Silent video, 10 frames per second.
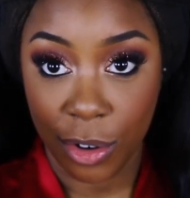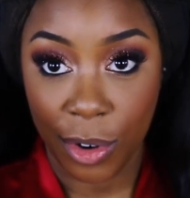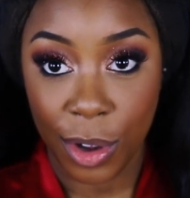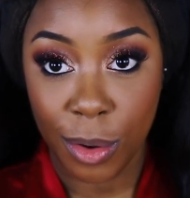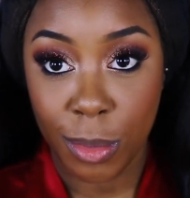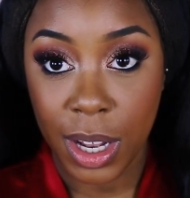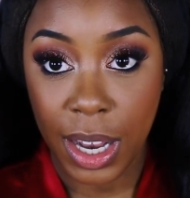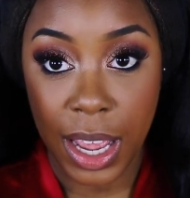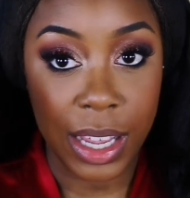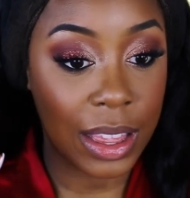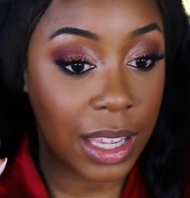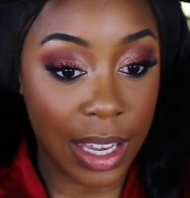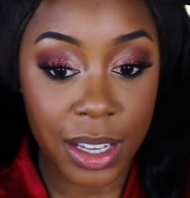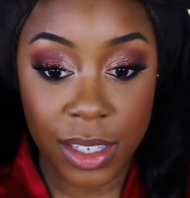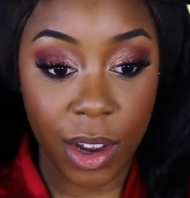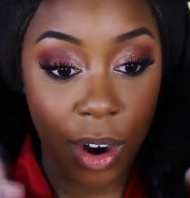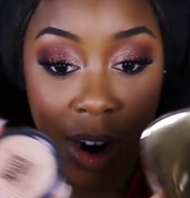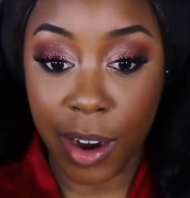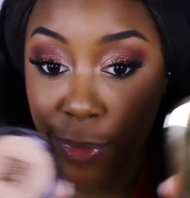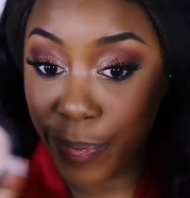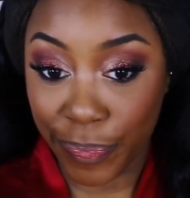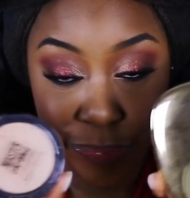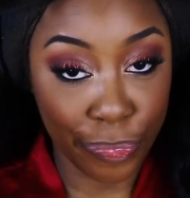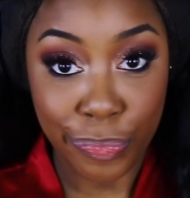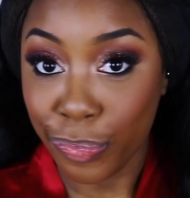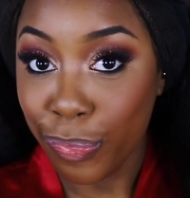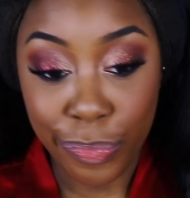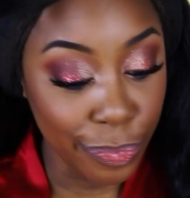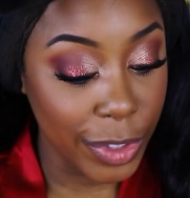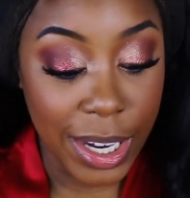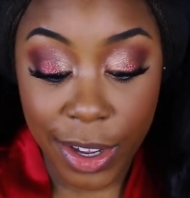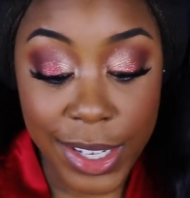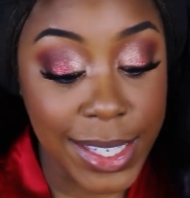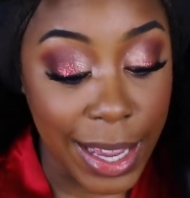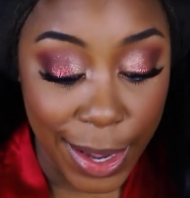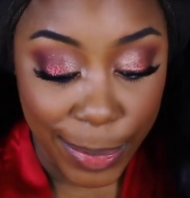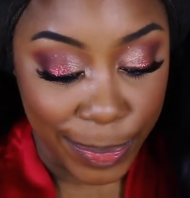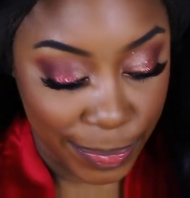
Chrome. Like these are, they're the same.